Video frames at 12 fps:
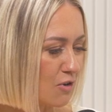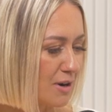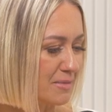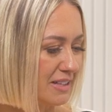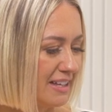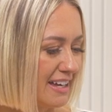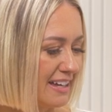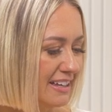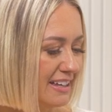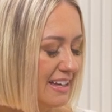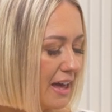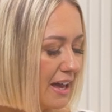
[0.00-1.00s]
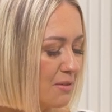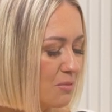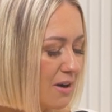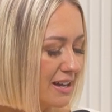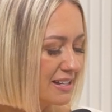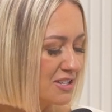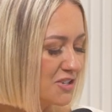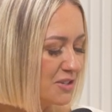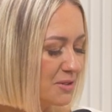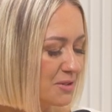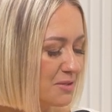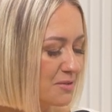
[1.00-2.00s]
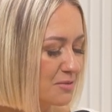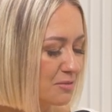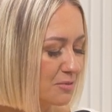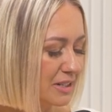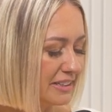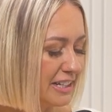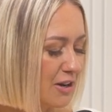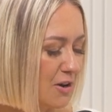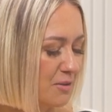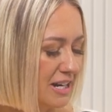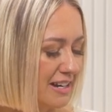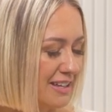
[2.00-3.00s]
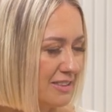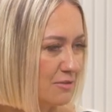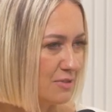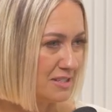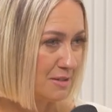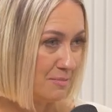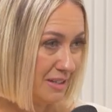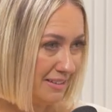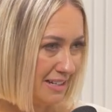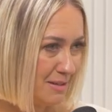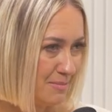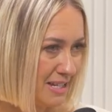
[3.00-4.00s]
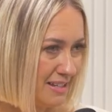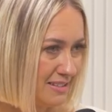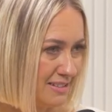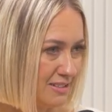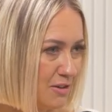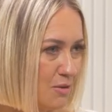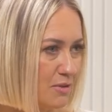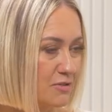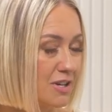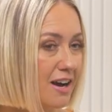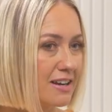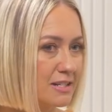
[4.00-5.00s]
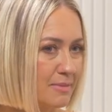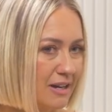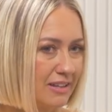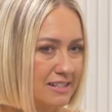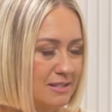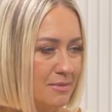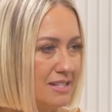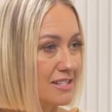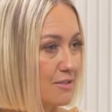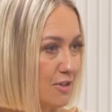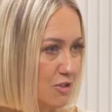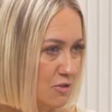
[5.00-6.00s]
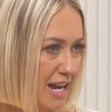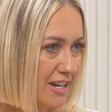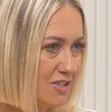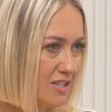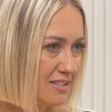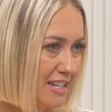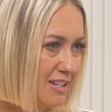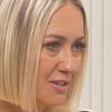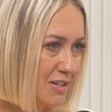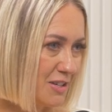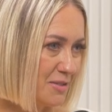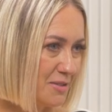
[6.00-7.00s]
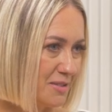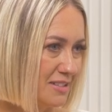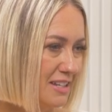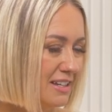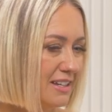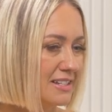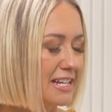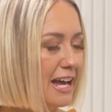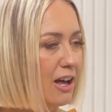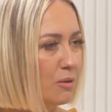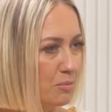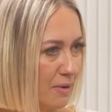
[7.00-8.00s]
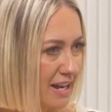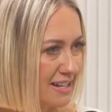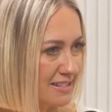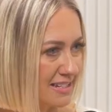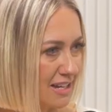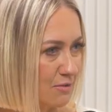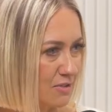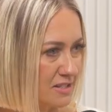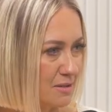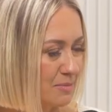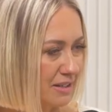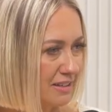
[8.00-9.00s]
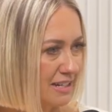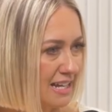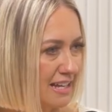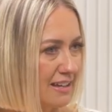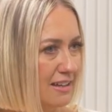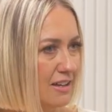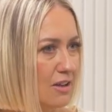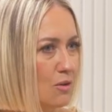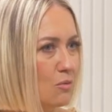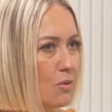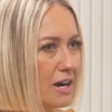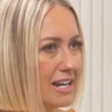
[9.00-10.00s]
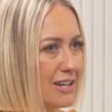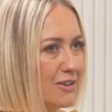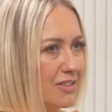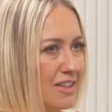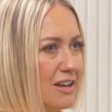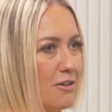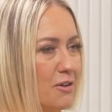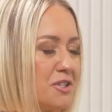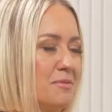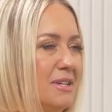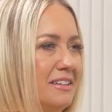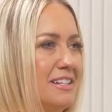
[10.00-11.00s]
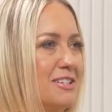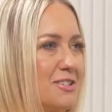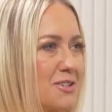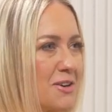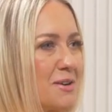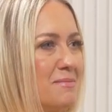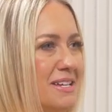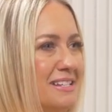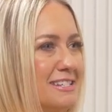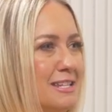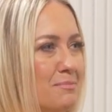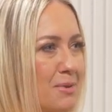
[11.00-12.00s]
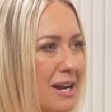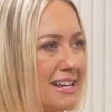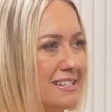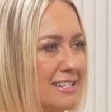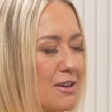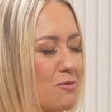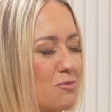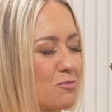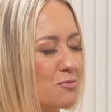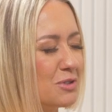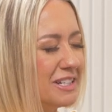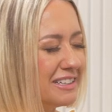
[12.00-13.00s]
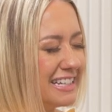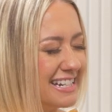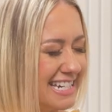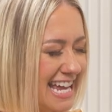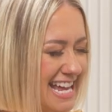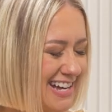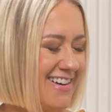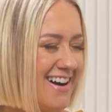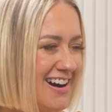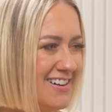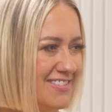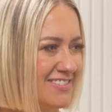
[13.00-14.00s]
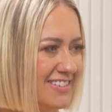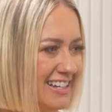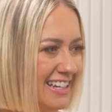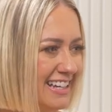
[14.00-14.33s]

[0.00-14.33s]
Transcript: formula I want to really hone in on the visibility piece. So, we've talked about like some of these different strategies that you use to help brands get visibility. What do you think ultimately determines the brands that really take off